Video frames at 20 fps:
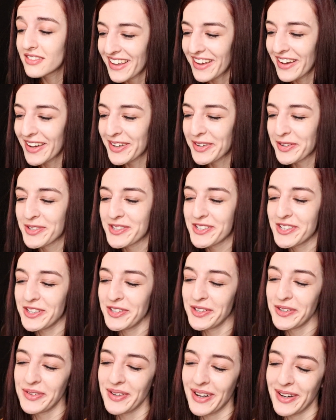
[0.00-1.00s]
I got
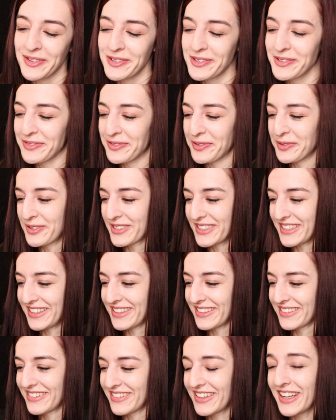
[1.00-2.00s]
2 out of
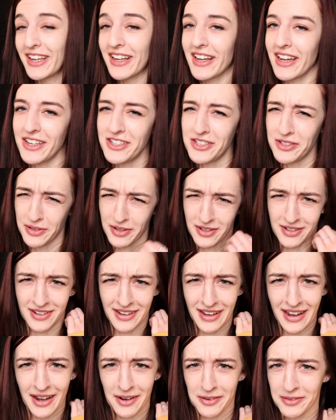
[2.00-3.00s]
14, in case you couldn't
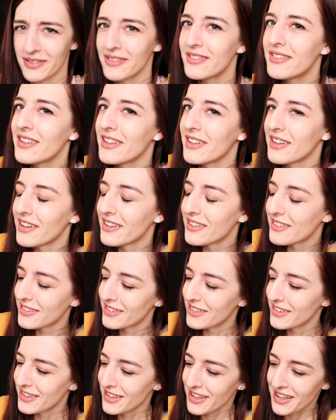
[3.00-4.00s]
count, you
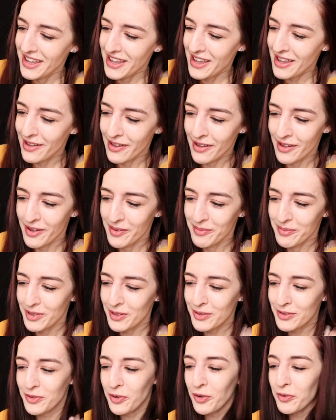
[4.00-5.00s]
know.
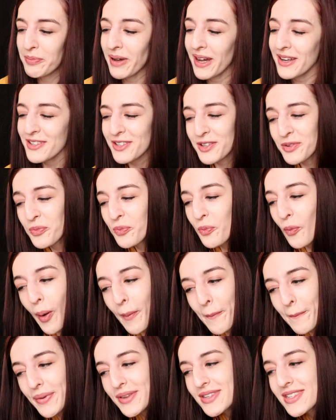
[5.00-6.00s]
You scored better than
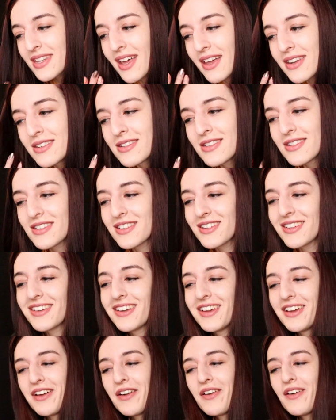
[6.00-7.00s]
1%
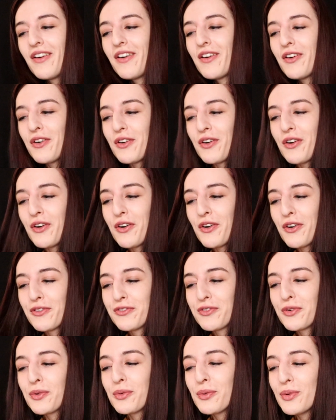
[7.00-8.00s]
of
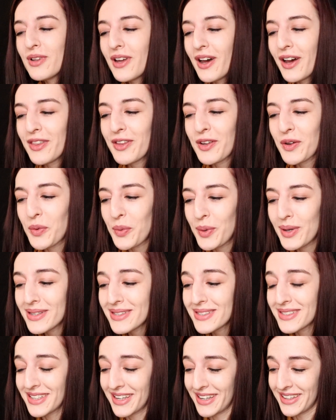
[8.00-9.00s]
all other
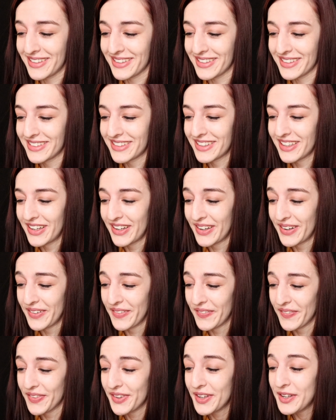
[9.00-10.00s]
quiz takers.
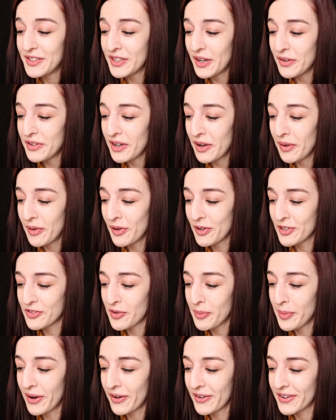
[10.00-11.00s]
You don't know a lot of
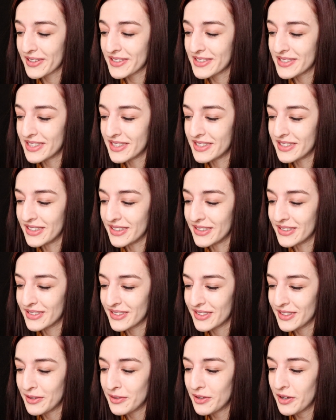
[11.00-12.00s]
American cities.
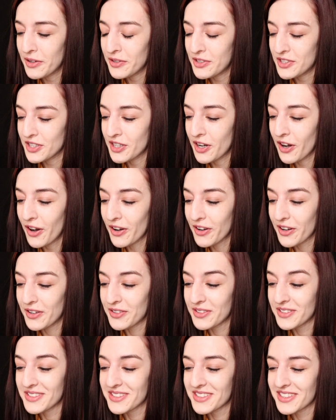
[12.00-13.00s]
You know your
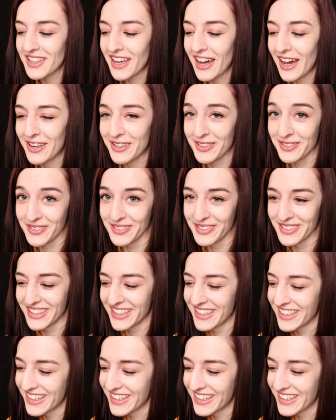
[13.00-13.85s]
Chicagos and Seattles.